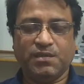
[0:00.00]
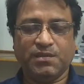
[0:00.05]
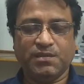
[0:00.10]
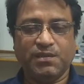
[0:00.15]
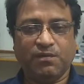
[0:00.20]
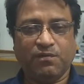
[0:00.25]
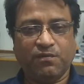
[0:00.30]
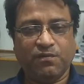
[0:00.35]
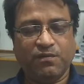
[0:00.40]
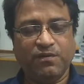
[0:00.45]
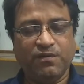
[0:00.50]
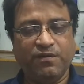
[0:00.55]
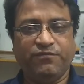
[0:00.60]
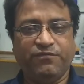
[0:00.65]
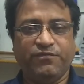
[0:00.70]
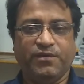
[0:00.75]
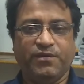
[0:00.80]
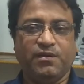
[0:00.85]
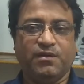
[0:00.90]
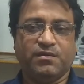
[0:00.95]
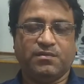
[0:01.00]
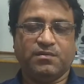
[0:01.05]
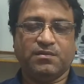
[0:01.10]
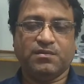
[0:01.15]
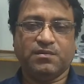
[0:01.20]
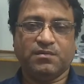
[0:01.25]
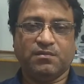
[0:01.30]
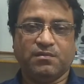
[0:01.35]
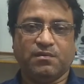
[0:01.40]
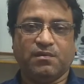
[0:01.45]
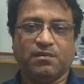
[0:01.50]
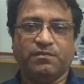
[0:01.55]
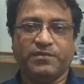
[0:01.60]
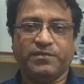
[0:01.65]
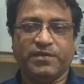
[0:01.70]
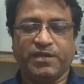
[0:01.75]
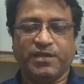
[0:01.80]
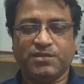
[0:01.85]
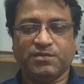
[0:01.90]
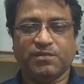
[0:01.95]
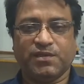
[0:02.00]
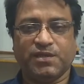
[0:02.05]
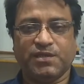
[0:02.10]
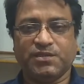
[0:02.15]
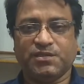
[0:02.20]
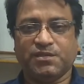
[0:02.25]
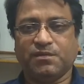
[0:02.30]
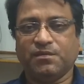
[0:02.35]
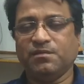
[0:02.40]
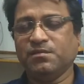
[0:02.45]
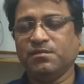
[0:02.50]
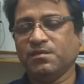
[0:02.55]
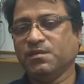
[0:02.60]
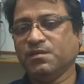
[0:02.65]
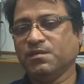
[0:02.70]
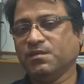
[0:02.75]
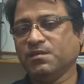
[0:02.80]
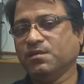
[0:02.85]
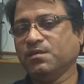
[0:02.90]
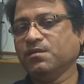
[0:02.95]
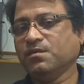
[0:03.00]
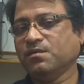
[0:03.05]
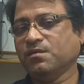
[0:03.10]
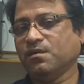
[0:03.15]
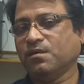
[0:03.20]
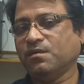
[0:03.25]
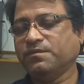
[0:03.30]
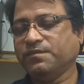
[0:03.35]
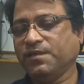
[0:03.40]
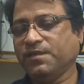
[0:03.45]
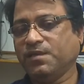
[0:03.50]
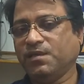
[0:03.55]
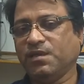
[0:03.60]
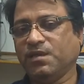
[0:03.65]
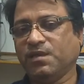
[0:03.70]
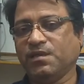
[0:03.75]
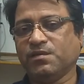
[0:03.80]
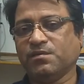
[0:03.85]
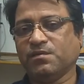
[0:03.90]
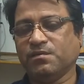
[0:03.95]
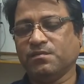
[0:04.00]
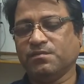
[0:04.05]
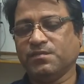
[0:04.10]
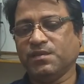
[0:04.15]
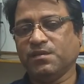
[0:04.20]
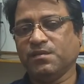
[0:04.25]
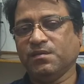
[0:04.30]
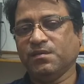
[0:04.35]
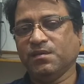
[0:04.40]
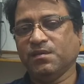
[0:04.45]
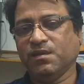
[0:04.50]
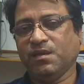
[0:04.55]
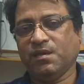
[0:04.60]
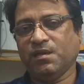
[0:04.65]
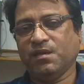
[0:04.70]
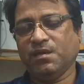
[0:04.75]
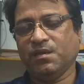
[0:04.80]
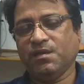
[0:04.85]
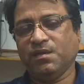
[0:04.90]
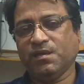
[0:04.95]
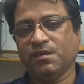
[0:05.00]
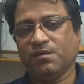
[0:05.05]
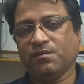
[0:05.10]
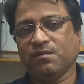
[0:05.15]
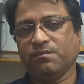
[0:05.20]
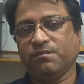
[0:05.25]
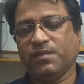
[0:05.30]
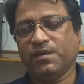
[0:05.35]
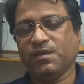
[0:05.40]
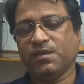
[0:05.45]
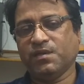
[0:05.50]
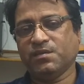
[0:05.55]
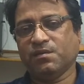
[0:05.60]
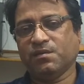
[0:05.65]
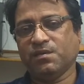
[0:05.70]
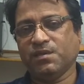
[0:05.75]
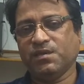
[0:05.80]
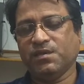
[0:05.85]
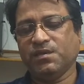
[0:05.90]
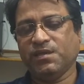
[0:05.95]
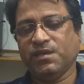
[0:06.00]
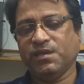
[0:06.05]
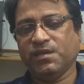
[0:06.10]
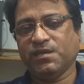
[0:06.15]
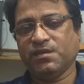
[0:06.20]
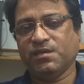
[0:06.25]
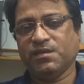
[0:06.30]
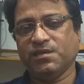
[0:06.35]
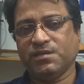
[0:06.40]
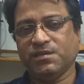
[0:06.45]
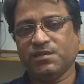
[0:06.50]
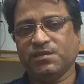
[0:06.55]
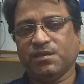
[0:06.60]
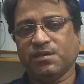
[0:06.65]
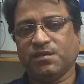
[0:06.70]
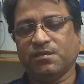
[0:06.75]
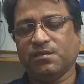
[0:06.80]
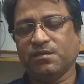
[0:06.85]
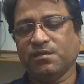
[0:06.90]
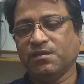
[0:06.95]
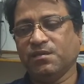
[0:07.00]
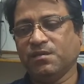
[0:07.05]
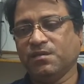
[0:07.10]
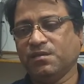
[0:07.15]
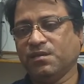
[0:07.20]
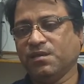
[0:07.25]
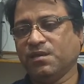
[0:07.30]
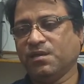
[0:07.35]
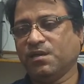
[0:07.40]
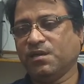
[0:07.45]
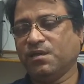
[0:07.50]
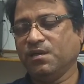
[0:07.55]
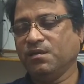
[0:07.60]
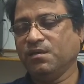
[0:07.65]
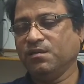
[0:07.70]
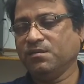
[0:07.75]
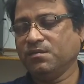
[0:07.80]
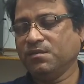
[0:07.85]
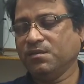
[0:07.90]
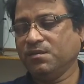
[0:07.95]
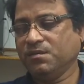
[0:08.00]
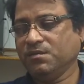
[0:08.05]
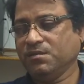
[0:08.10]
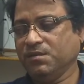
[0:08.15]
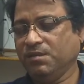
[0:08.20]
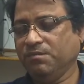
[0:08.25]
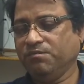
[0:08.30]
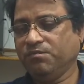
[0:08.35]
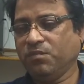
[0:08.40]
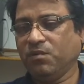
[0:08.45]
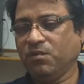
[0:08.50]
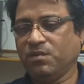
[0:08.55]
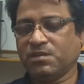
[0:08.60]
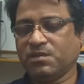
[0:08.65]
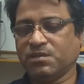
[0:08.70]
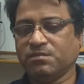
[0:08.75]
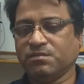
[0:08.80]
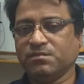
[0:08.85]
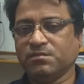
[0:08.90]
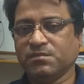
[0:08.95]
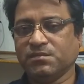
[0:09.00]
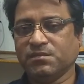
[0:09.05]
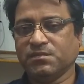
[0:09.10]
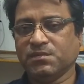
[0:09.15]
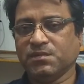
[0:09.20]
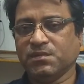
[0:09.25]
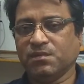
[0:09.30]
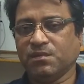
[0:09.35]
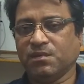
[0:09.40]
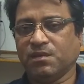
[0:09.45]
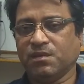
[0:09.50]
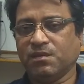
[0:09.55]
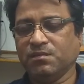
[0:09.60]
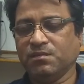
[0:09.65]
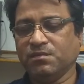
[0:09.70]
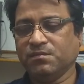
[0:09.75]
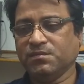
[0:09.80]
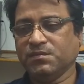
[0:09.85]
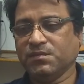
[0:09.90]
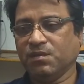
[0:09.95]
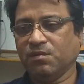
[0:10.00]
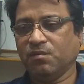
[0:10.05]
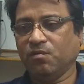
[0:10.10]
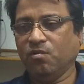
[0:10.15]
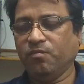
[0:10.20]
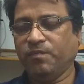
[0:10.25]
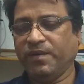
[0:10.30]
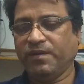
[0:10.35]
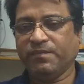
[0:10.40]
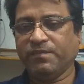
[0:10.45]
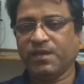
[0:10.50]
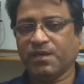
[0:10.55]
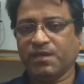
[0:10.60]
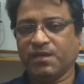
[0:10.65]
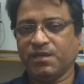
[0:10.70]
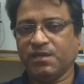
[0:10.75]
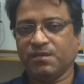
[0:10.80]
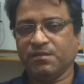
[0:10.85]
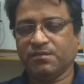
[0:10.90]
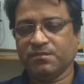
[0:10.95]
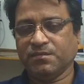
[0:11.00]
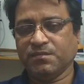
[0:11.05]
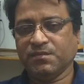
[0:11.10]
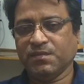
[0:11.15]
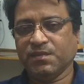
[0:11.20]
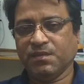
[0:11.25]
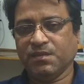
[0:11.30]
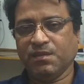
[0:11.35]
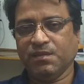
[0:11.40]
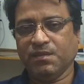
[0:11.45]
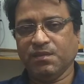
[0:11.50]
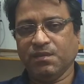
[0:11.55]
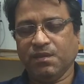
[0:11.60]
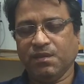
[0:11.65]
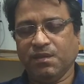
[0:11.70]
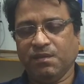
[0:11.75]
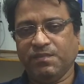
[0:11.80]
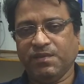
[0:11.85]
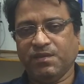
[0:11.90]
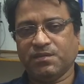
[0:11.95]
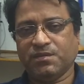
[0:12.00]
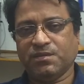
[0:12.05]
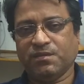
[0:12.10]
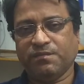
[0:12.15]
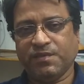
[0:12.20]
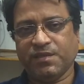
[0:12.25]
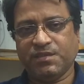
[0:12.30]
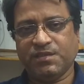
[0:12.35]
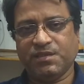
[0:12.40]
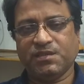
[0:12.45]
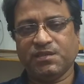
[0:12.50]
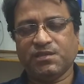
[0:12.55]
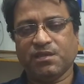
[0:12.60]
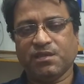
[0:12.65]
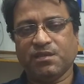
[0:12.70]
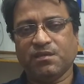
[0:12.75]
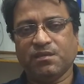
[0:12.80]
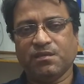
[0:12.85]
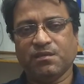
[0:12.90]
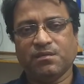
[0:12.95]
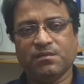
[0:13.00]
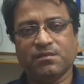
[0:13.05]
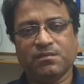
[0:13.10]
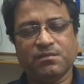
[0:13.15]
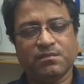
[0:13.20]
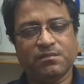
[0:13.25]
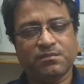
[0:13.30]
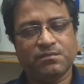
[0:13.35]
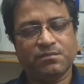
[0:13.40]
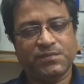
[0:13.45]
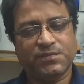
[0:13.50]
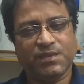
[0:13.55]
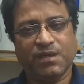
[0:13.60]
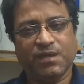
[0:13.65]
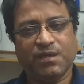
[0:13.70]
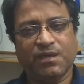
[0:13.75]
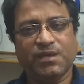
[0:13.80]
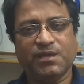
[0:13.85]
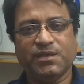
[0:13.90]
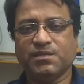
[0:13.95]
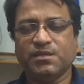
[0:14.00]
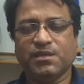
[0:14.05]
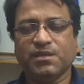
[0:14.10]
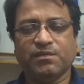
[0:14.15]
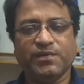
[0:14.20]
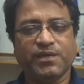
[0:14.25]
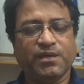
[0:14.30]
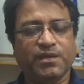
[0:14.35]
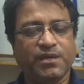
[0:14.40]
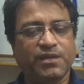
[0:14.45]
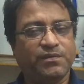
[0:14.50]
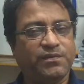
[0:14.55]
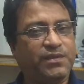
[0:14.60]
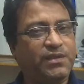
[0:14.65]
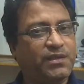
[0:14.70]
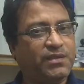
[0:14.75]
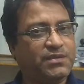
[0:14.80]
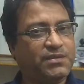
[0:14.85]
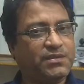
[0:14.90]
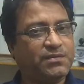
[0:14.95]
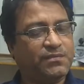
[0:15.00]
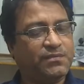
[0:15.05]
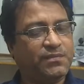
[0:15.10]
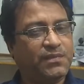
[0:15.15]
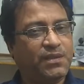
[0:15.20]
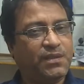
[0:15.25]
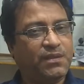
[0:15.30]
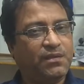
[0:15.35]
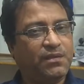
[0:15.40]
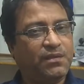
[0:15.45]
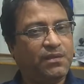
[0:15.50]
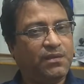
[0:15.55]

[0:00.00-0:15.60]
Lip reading: and it is the only field of restoration of Indian economy. And India government has already taken decision regarding import or open marketing, and because of restriction, China is now angry with us,